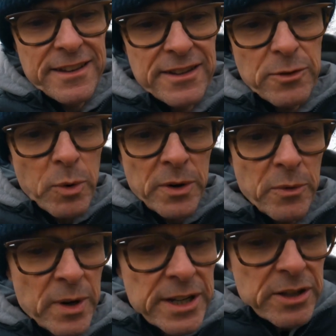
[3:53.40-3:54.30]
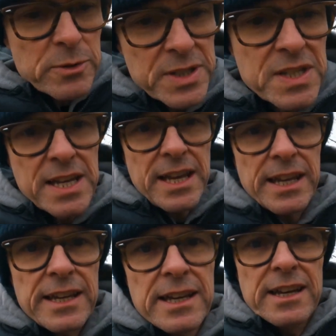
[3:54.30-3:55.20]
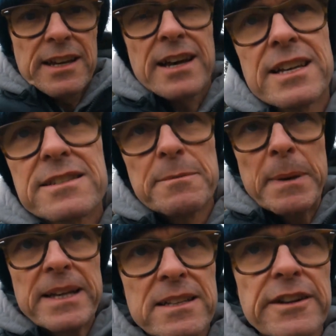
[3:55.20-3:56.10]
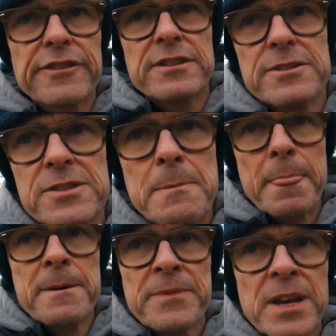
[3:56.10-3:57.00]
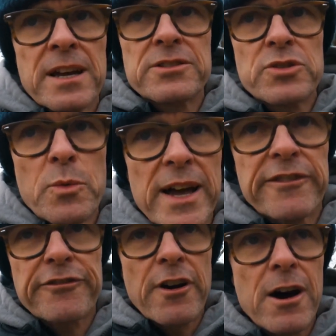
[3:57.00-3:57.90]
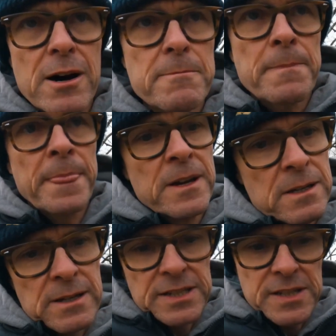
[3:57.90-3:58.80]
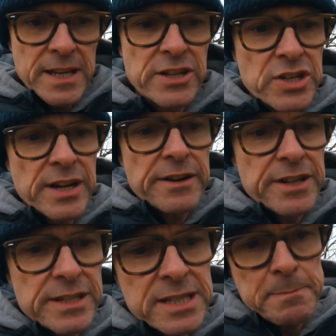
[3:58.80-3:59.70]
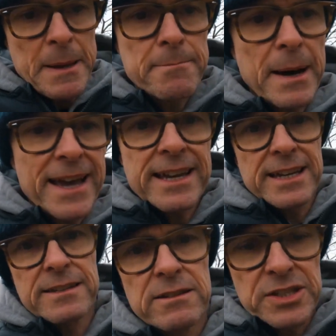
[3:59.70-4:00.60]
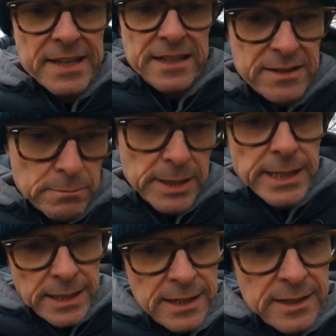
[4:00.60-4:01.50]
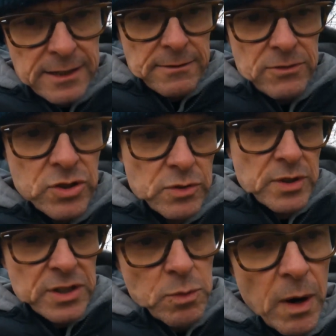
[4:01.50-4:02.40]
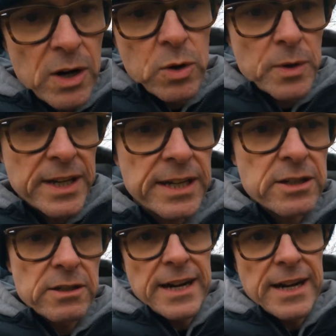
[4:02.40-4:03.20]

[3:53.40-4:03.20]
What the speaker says: what are you seeing as the big difference as you went from a stationary spin bike, ostensibly, to this Wahoo kicker